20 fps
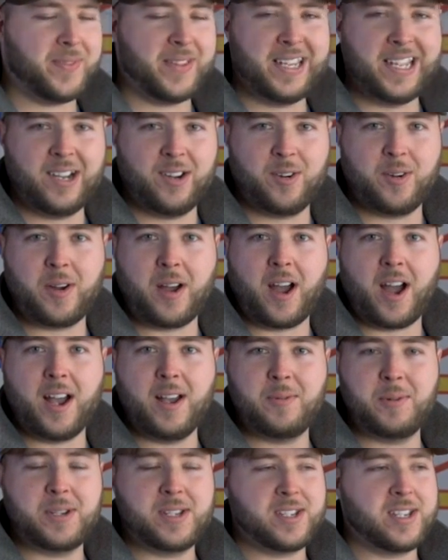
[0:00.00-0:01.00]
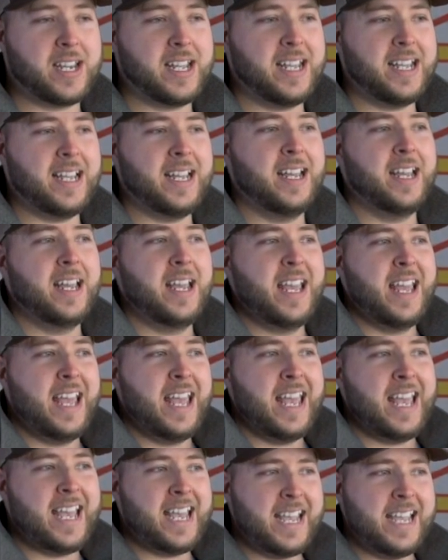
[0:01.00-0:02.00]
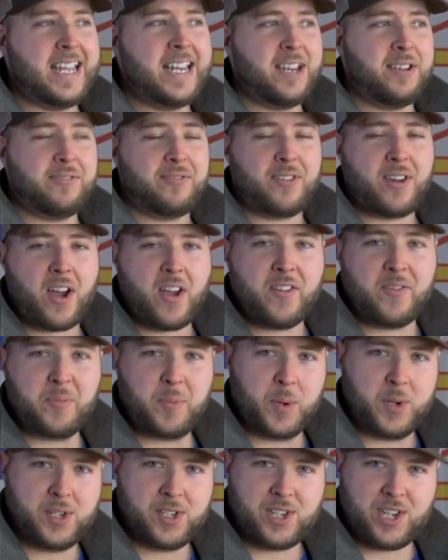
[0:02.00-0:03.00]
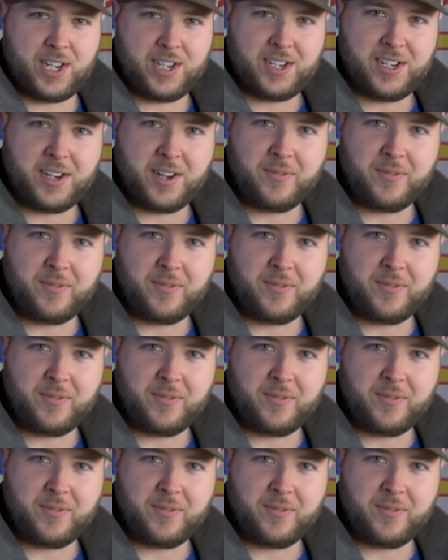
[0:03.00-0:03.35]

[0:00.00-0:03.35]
Now, I would say 85%